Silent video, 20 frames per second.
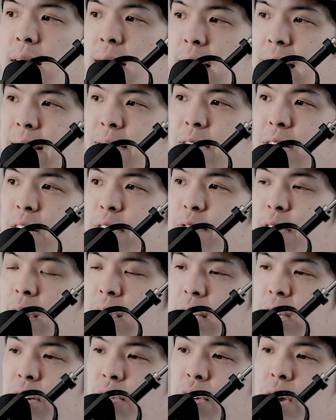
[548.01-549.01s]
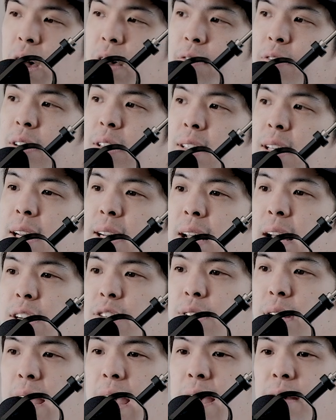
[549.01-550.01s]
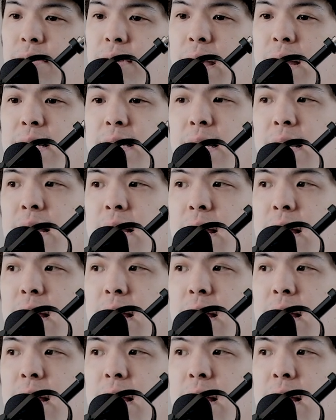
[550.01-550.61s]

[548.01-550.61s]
Even the funkier coffees that naturally have that,